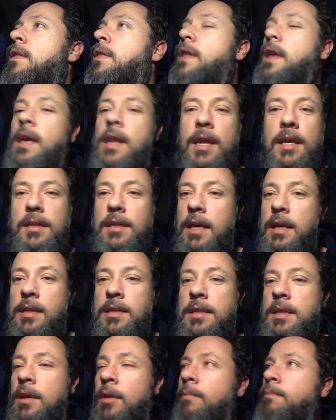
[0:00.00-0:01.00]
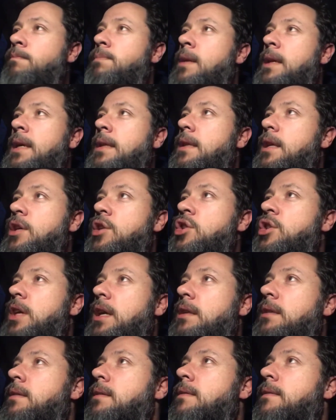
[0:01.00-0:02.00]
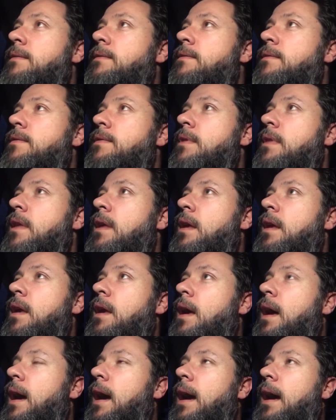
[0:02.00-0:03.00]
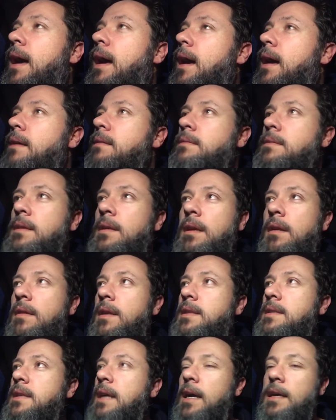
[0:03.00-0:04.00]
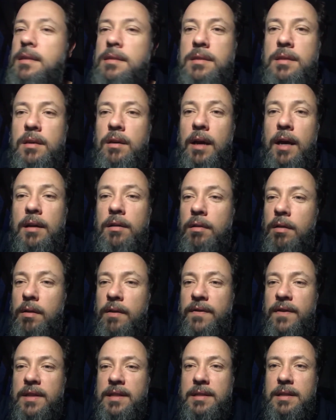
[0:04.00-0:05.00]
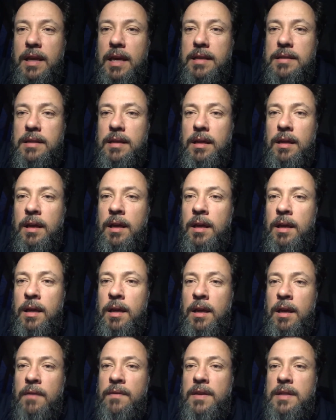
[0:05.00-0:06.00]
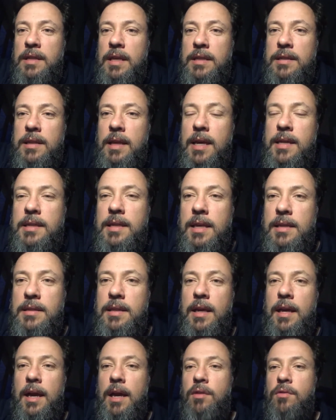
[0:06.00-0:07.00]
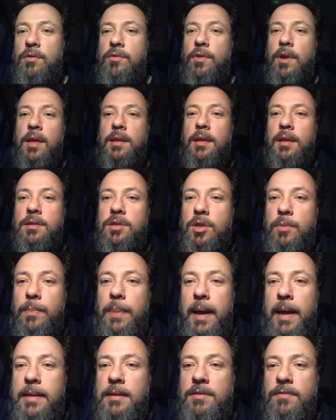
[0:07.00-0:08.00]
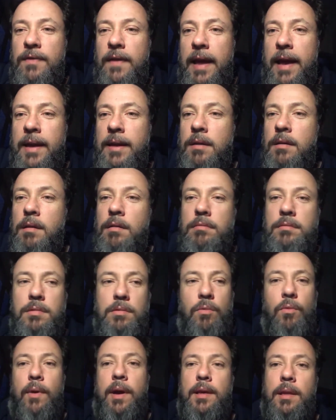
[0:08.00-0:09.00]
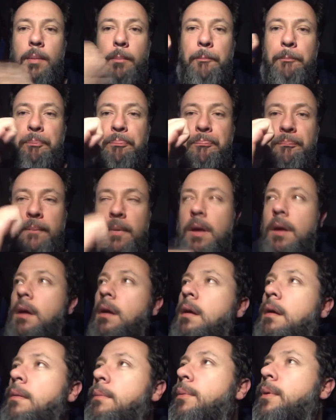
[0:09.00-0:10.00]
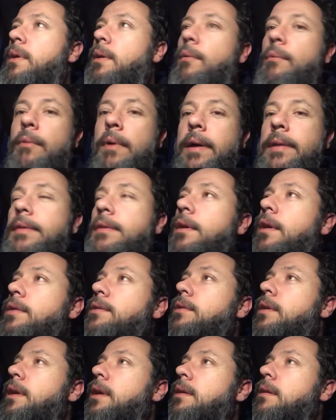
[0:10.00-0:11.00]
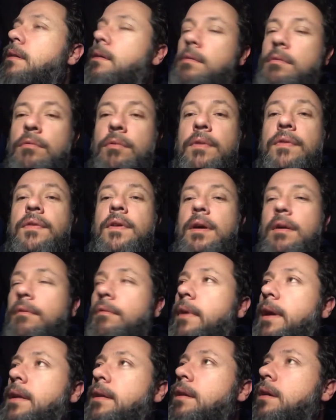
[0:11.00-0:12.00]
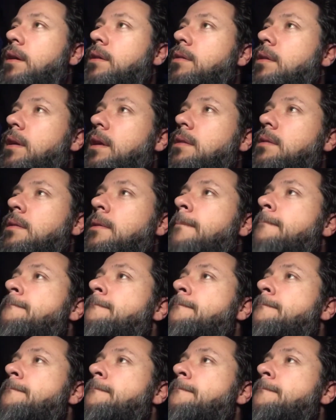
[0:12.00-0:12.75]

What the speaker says: It's completely shit. You know, this guy is so, I don't know if he's lazy. If he's as lazy as the guy who created Japan's flag, you know, just white, put a white dot on it, red dot on it.